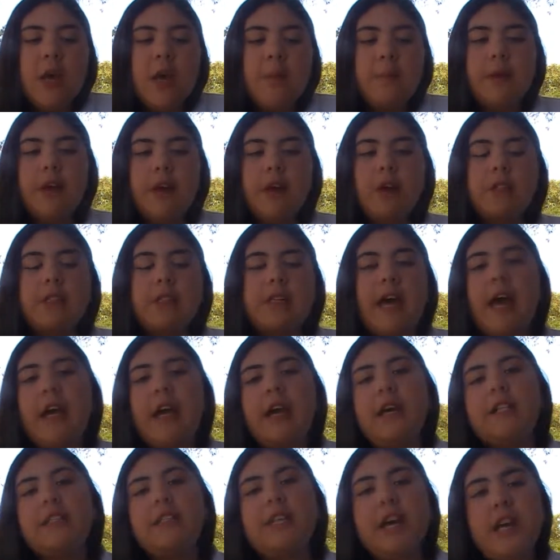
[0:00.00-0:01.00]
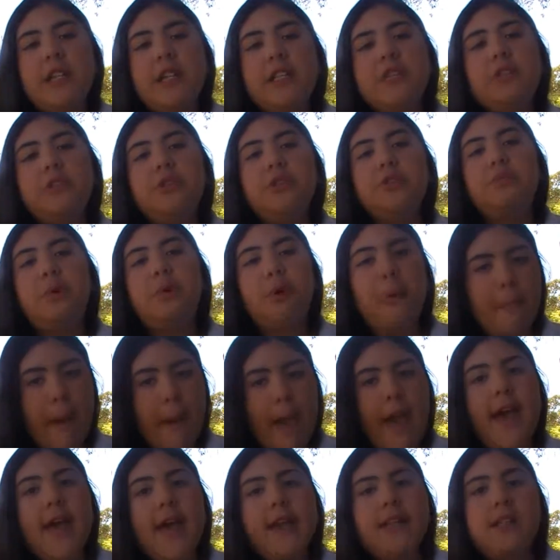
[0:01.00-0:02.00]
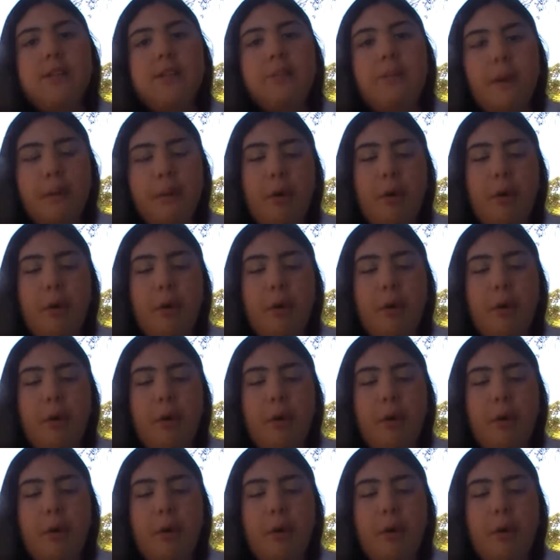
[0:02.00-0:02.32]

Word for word: because I tend to put my hands in my